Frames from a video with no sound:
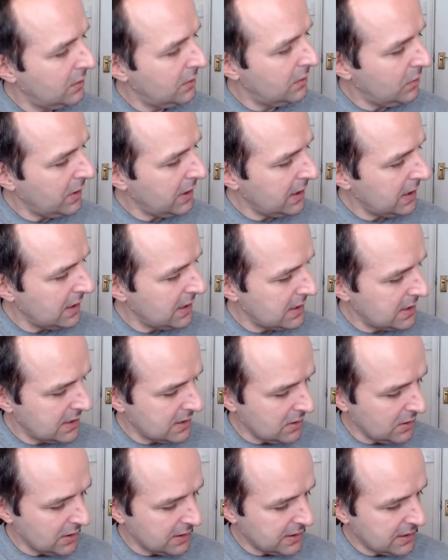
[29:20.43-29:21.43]
One of these has
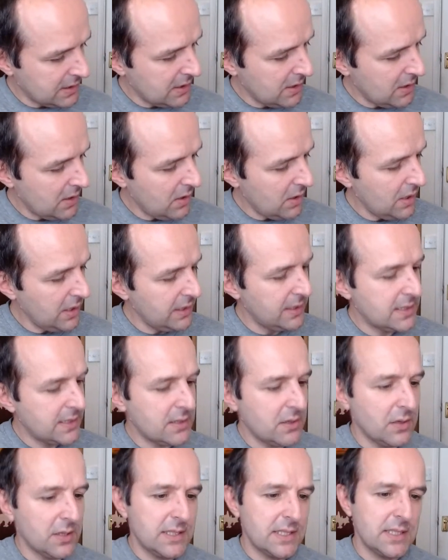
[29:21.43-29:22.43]
got a
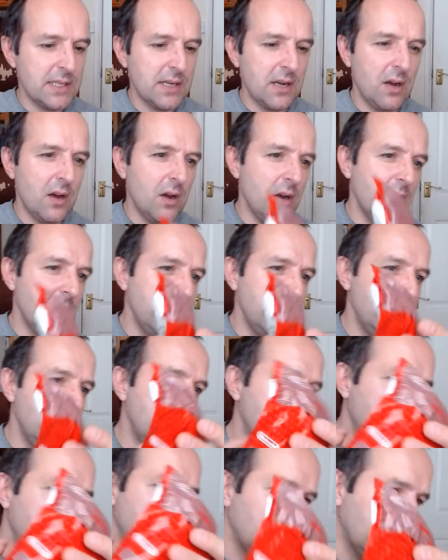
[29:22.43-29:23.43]
tiny
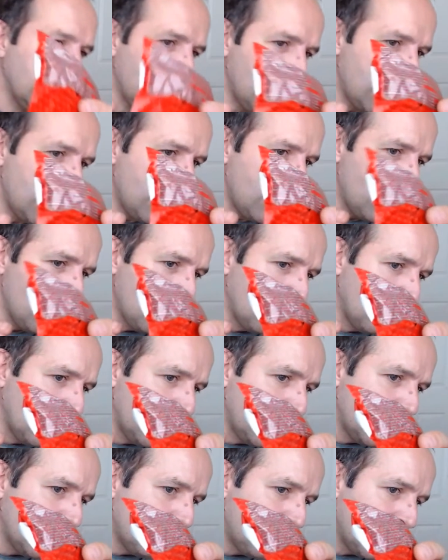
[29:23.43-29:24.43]
little hole
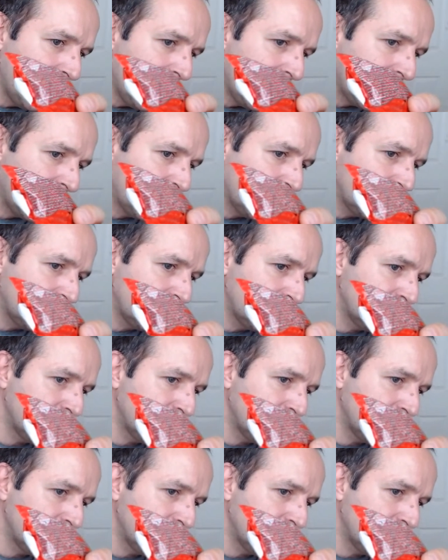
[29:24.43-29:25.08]
in the back.